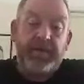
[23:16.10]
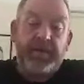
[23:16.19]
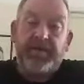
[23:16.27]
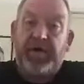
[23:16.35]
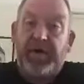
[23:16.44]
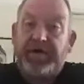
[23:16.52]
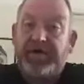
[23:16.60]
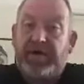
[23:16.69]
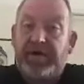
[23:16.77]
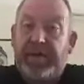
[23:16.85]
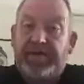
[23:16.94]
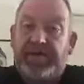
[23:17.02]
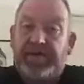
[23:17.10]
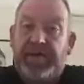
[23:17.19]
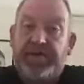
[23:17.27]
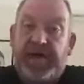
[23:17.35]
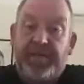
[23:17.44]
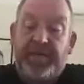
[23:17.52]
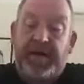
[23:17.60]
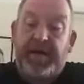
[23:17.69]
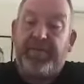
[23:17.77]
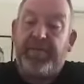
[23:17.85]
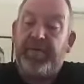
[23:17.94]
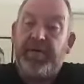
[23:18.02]
on
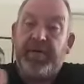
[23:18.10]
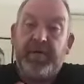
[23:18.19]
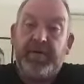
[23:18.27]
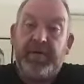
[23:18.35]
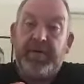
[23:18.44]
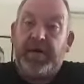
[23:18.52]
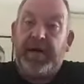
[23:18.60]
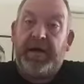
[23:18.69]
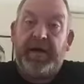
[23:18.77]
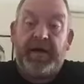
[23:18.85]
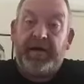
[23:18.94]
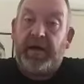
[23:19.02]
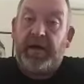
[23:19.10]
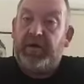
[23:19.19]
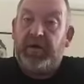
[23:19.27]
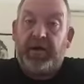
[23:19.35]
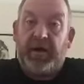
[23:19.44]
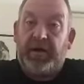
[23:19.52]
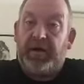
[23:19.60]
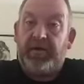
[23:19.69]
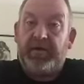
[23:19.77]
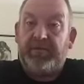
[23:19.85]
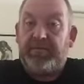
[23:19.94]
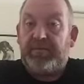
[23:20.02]
Telegram,
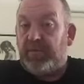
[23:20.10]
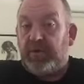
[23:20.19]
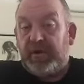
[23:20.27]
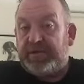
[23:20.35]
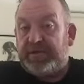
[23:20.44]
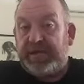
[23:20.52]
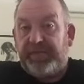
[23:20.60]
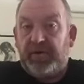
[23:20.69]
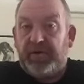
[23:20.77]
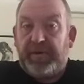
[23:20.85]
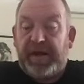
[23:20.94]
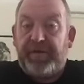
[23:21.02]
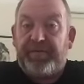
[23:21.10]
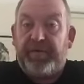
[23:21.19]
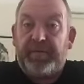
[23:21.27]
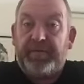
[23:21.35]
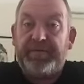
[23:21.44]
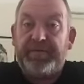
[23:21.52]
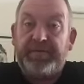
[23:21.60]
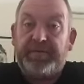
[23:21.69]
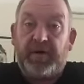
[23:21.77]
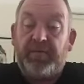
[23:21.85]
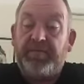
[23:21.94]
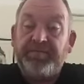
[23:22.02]
follow us on the Makeshift Happen app,
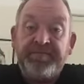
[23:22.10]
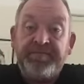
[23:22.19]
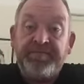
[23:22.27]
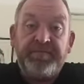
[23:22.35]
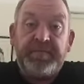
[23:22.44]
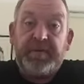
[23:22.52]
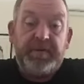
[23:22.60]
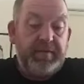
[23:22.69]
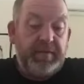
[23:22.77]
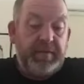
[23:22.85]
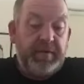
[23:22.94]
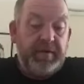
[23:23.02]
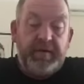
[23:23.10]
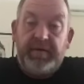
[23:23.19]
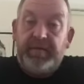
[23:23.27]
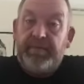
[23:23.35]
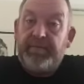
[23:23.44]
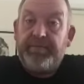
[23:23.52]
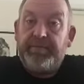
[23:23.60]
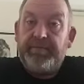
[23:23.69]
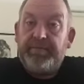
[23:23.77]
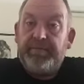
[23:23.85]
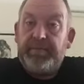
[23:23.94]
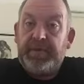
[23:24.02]
and we're on
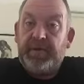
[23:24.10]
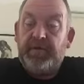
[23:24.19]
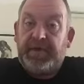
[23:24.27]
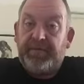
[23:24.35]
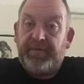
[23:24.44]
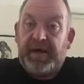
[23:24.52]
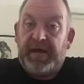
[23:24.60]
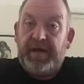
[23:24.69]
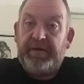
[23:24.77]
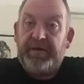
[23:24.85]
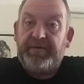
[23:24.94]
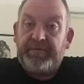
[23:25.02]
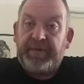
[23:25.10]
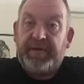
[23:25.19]
several other platforms. So,